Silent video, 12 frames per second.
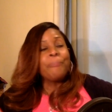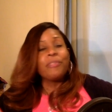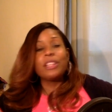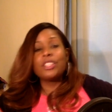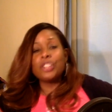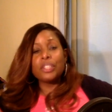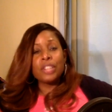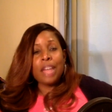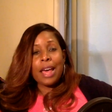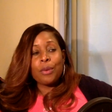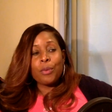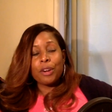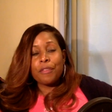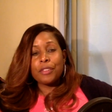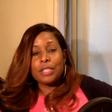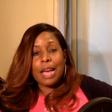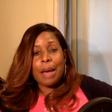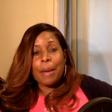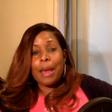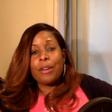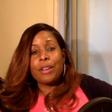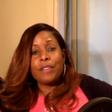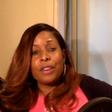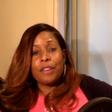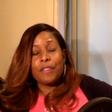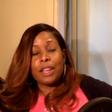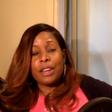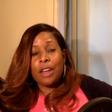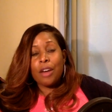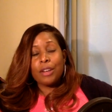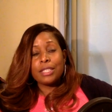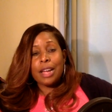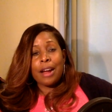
The children had a wonderful time. I don't even know if they noticed.